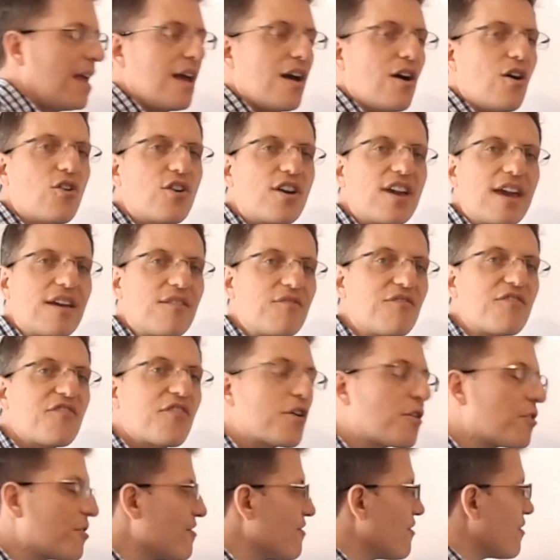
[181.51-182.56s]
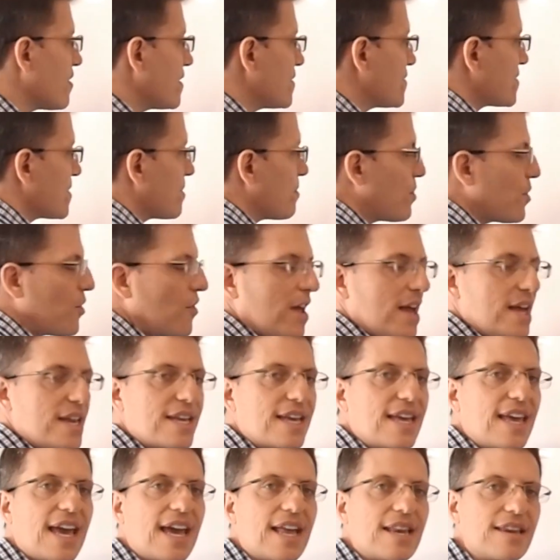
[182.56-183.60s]
Okay, very, very simple. And
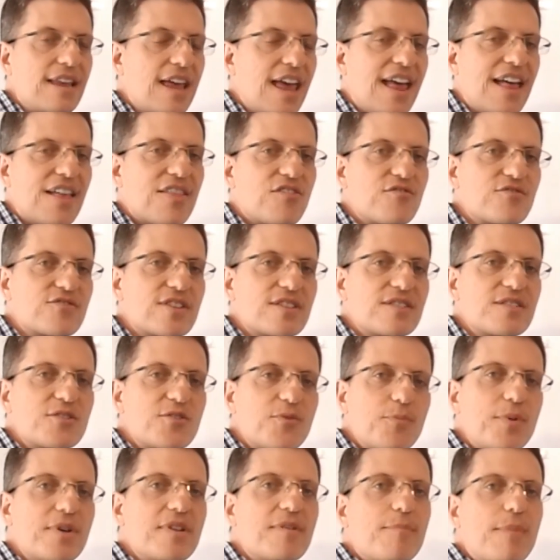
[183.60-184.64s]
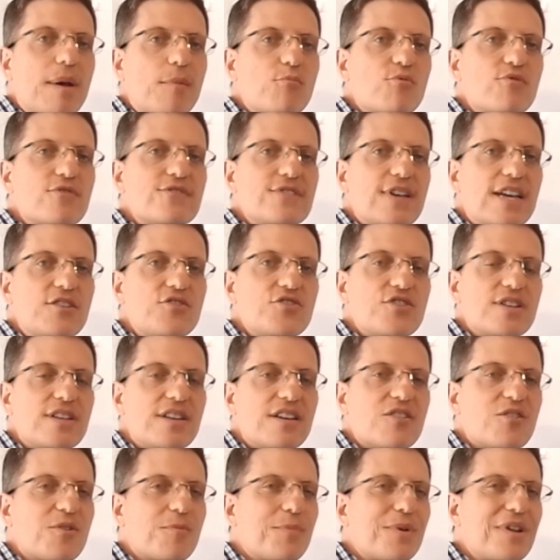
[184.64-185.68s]
again, there's a little bit of memorization
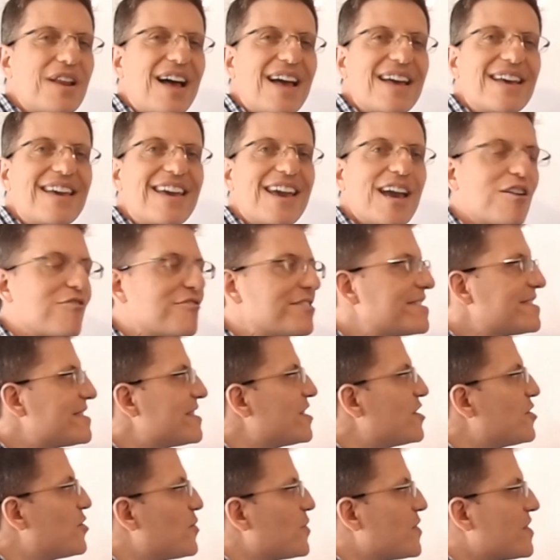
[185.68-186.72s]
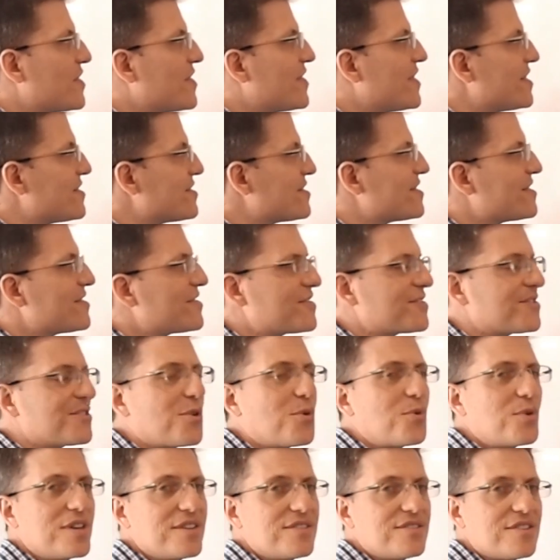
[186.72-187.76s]
here, but I guarantee you this is
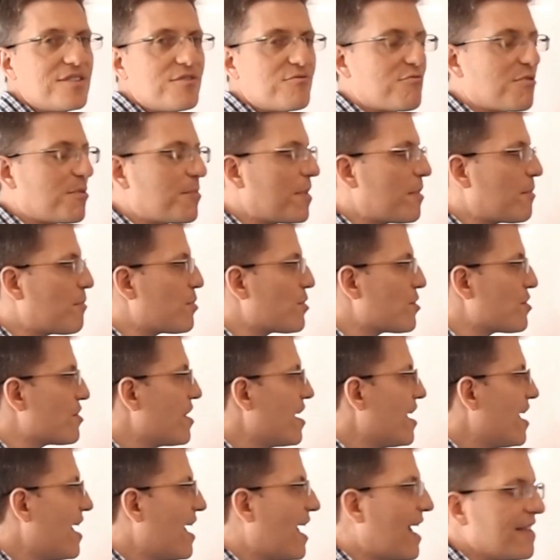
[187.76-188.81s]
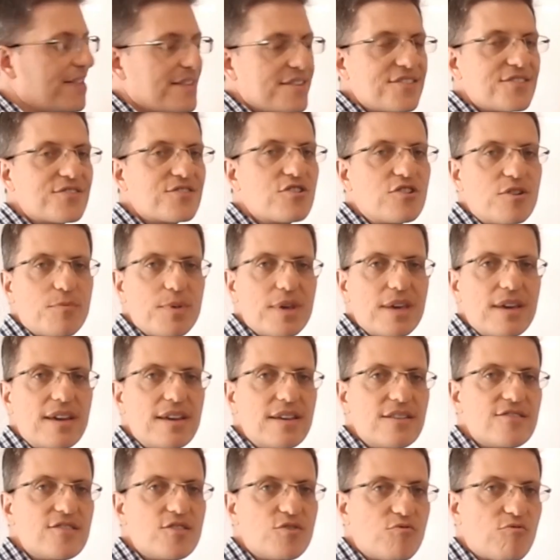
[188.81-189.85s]
so easy to remember, and this is going to be
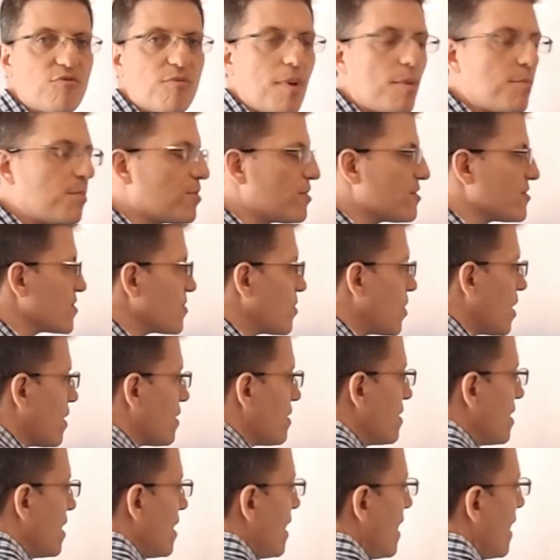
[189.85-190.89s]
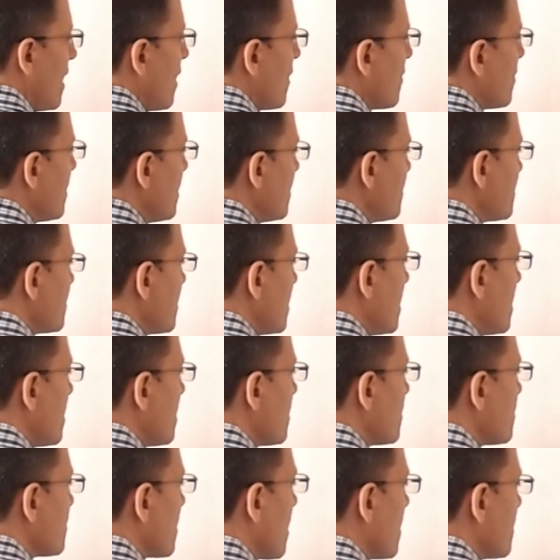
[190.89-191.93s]
easy to remember as well. This
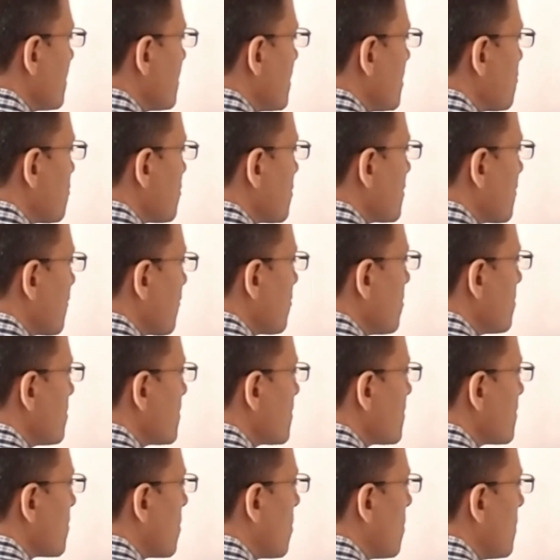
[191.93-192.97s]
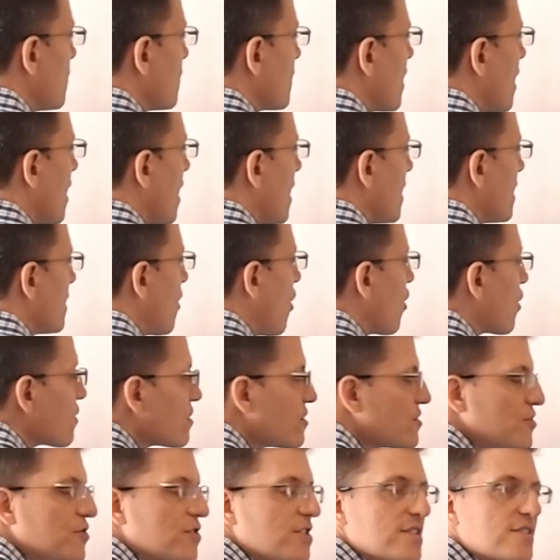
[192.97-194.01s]
is citrus fruits, so we've got
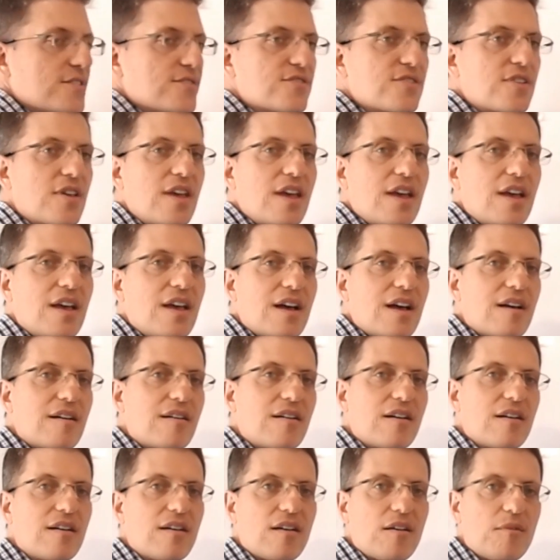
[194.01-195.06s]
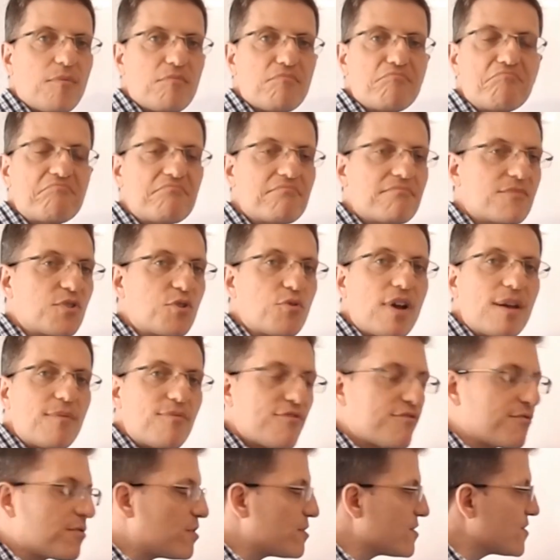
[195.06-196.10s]
oranges,
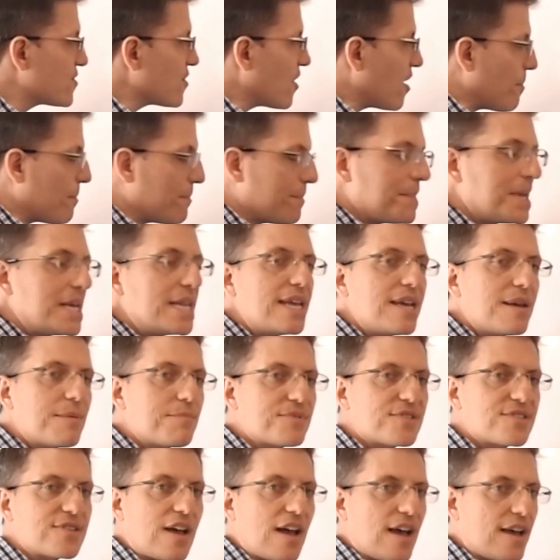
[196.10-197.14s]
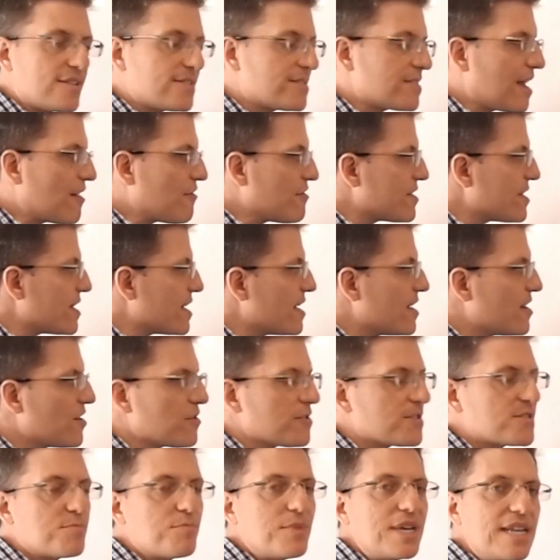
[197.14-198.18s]
grapefruits, medium-sized. Everything here
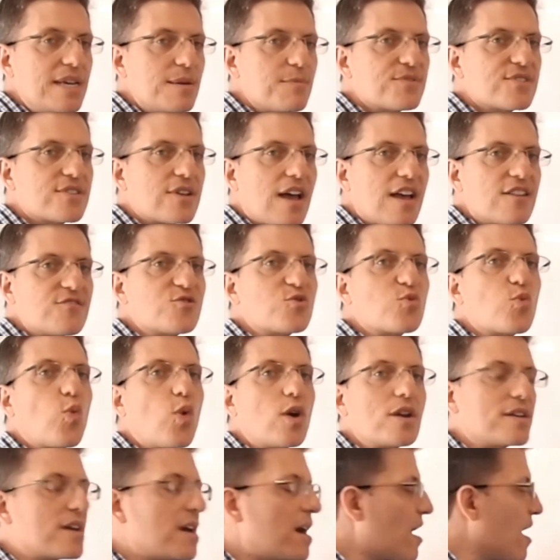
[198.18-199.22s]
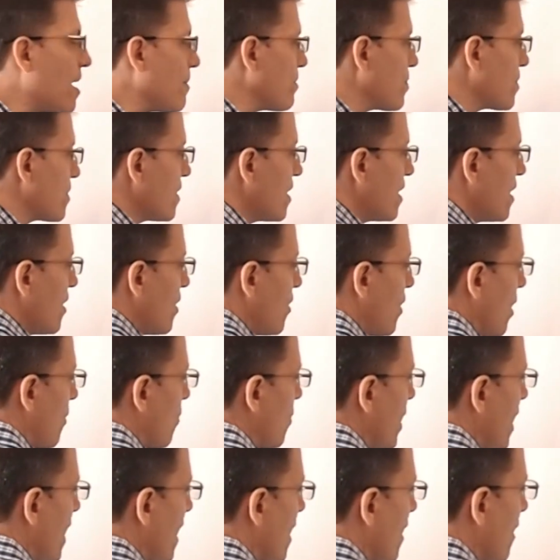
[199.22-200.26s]
is medium-sized or 1 cup. And
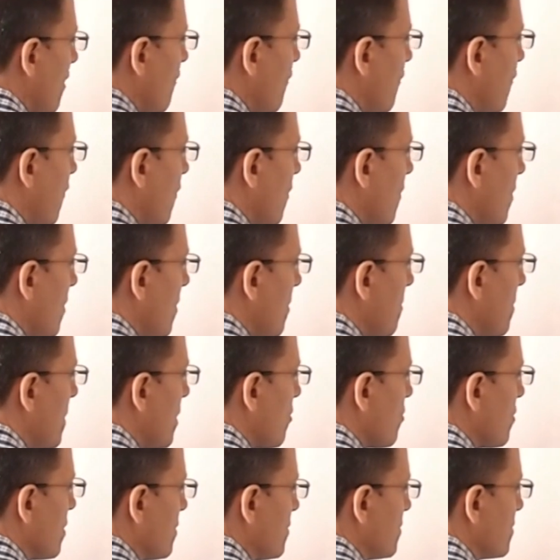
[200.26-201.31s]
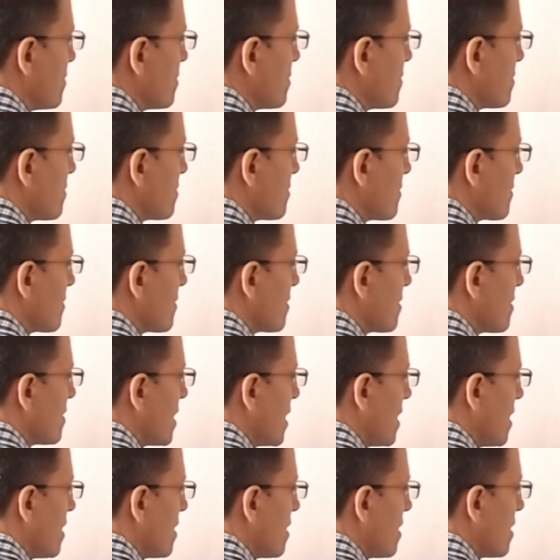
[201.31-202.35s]
we have berries.
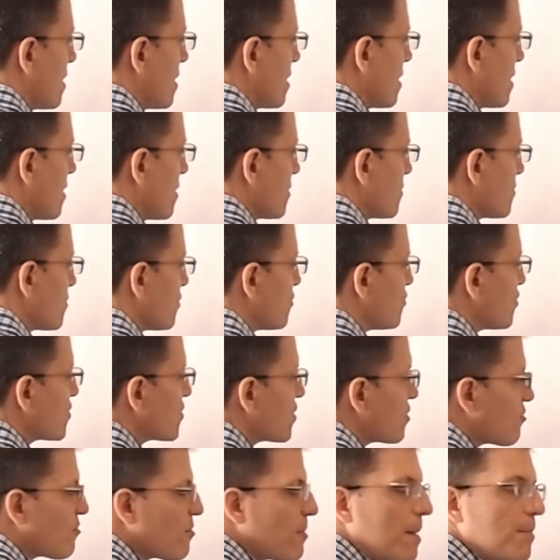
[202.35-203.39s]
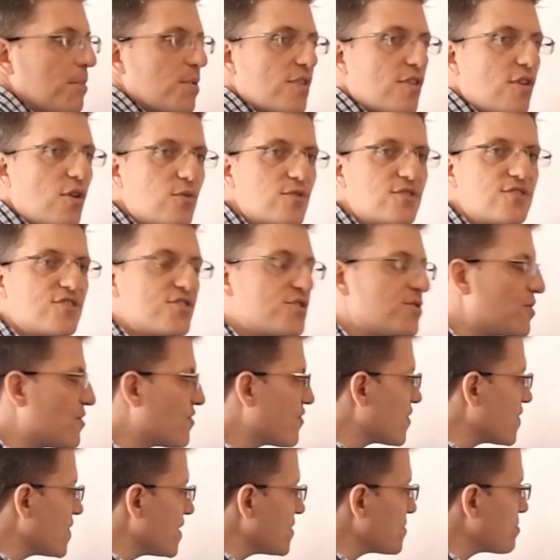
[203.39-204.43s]
So you're just going to remember those 2
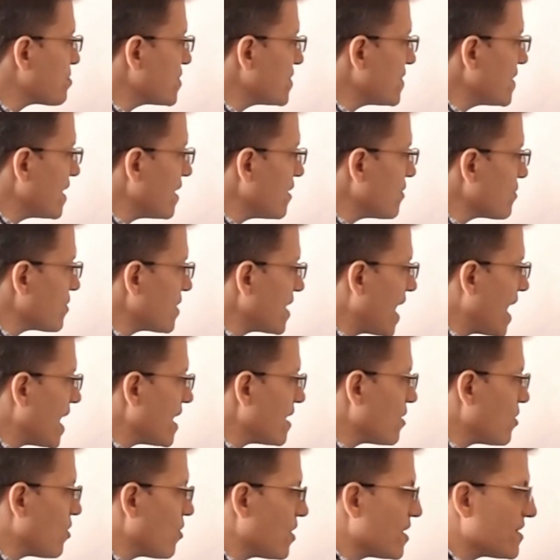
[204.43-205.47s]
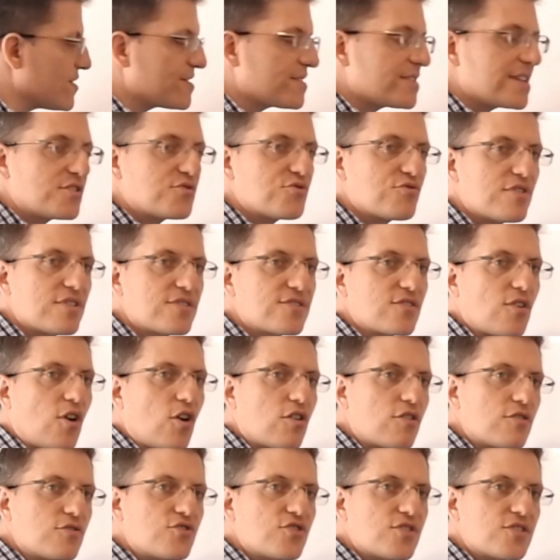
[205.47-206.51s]
for this particular category. Citrus,
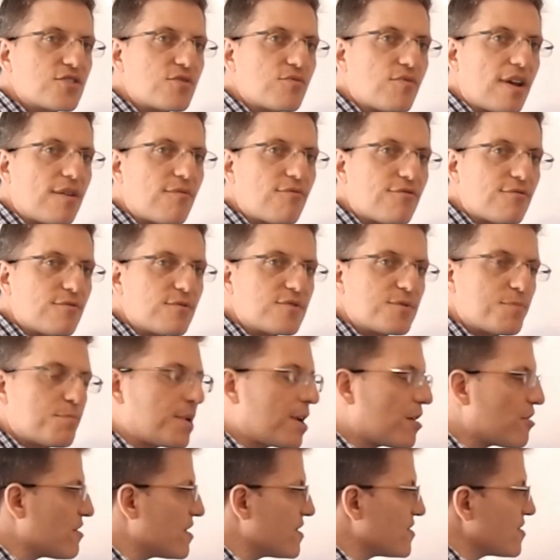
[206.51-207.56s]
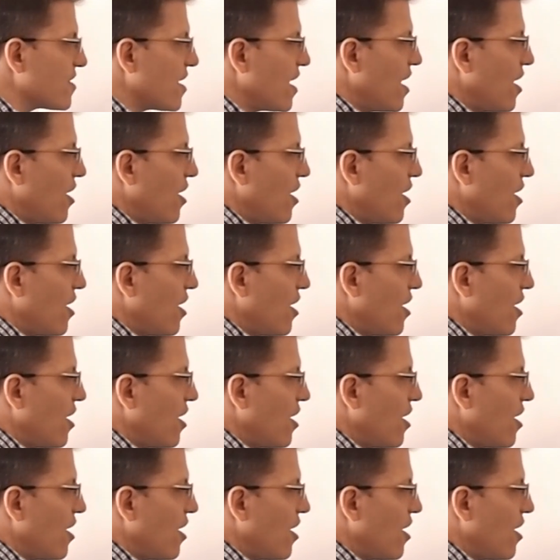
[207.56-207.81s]
oranges, grapefruits, berries.